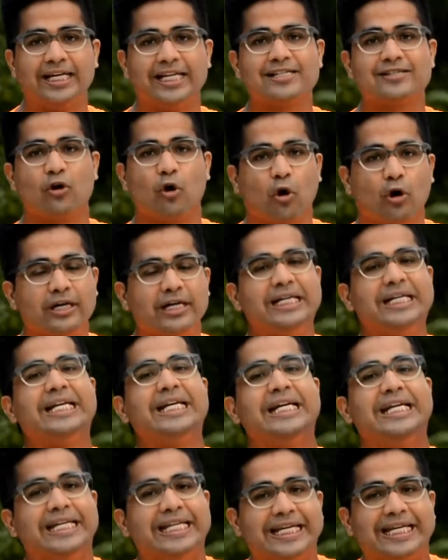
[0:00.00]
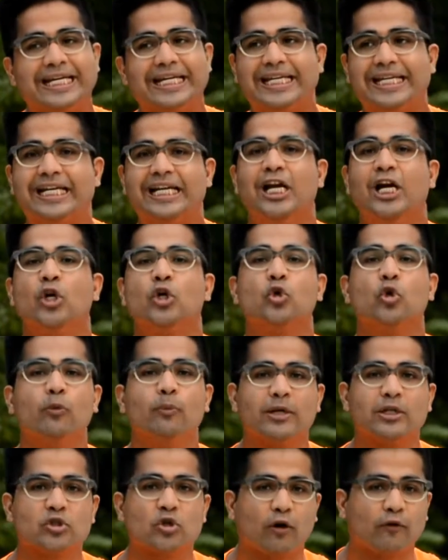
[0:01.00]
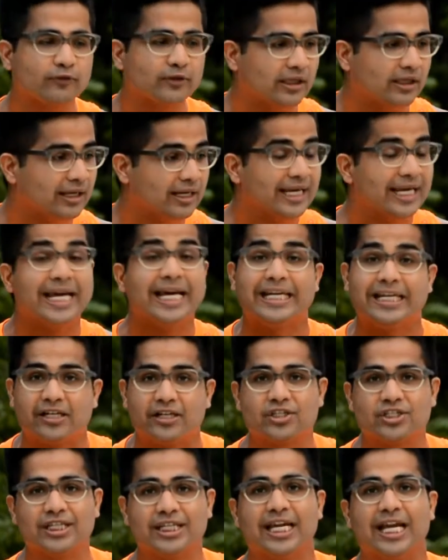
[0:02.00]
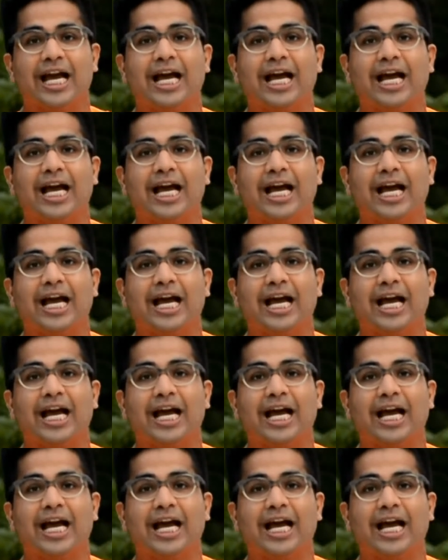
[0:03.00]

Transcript: is already indicating too much of the energy,